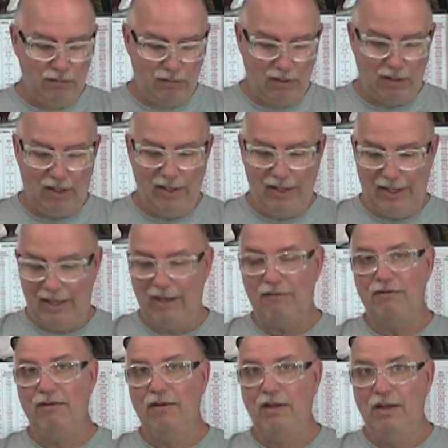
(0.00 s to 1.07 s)
well I
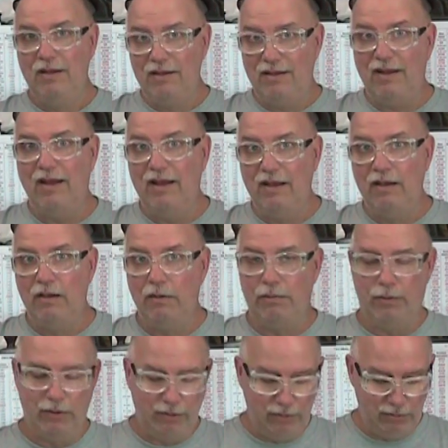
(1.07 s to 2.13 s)
have 10 to
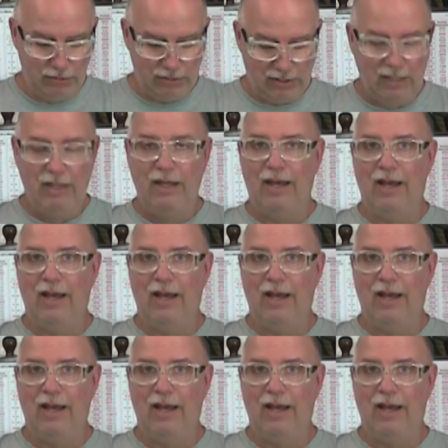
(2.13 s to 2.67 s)
produce.